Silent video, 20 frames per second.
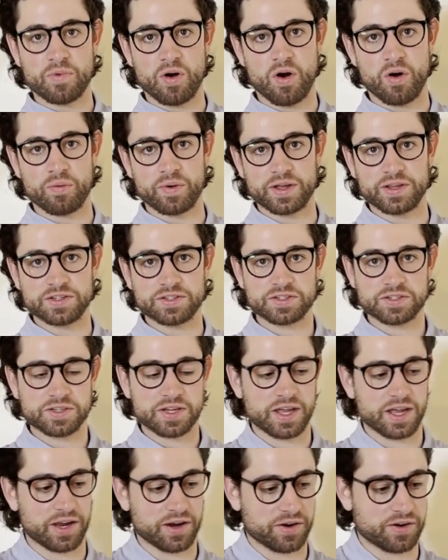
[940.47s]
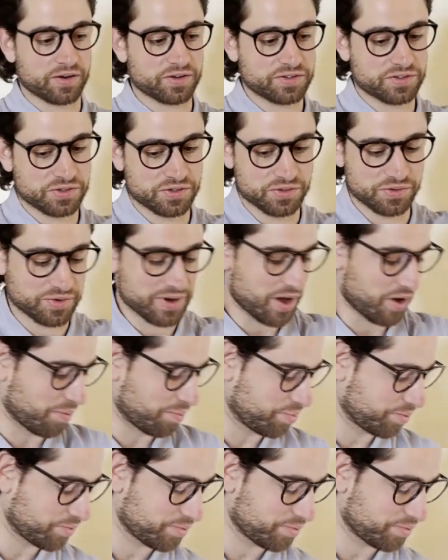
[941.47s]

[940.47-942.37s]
Always here to help.